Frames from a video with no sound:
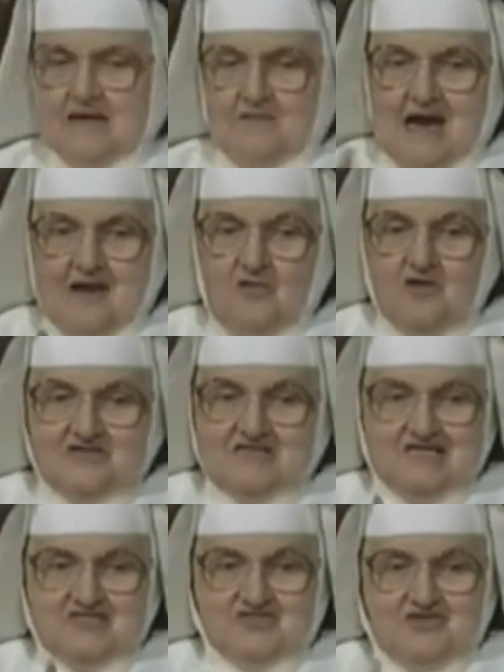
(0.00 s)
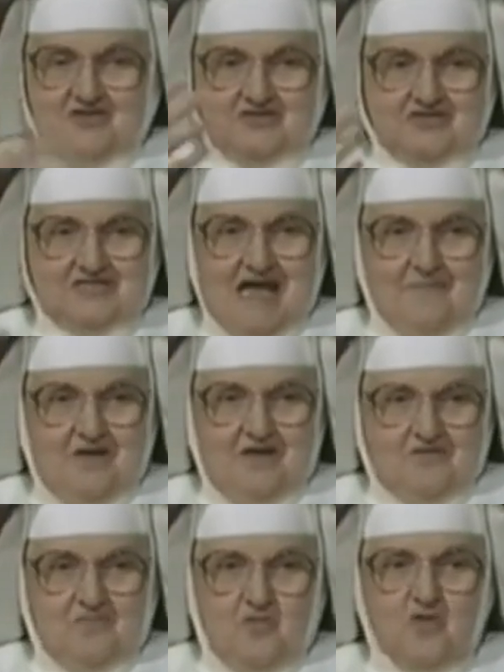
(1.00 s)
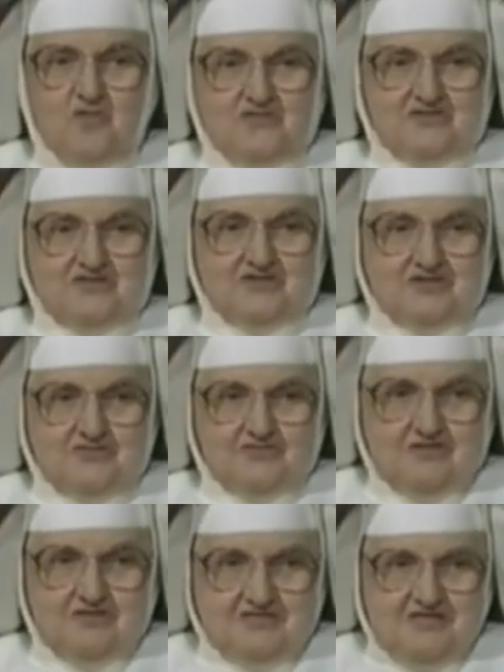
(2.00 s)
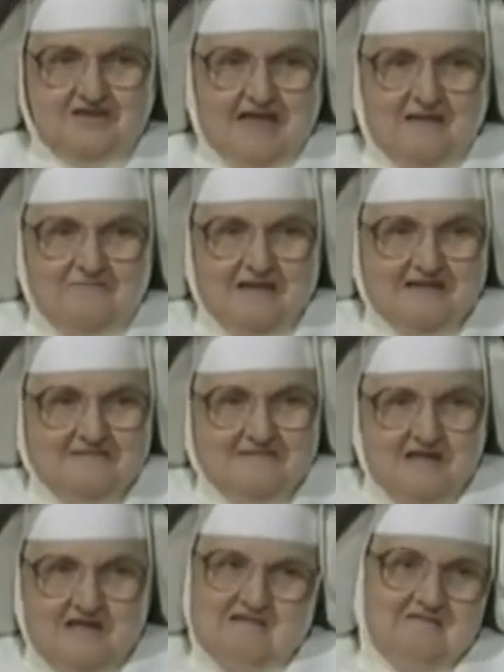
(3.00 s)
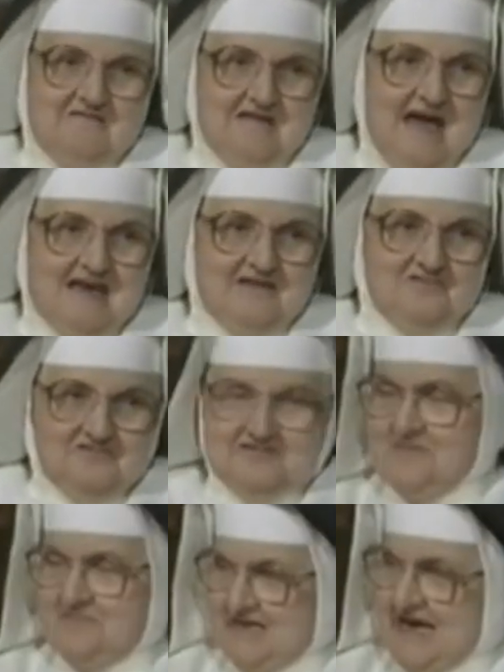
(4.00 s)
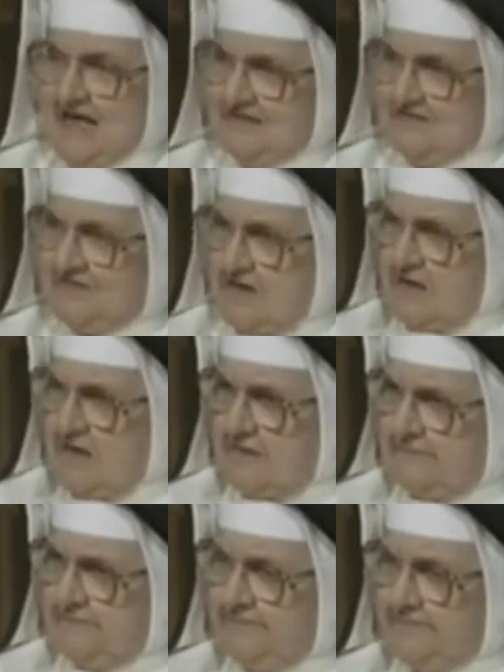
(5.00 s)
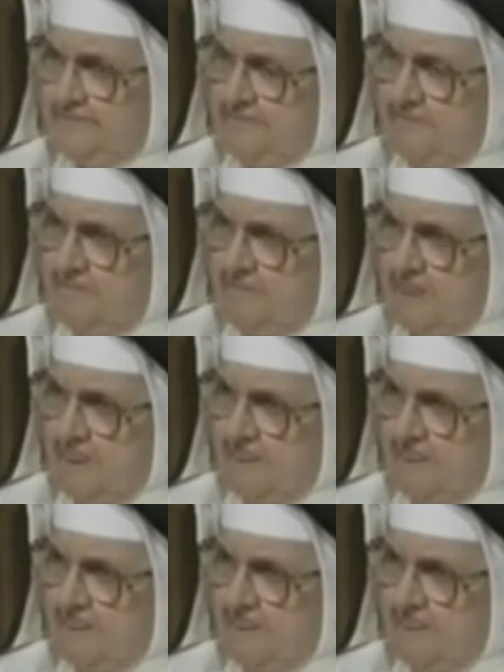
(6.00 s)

of, my Lord's not just going to stop all the motors. Is there, is, I mean, you, you got to do something else, huh? Well,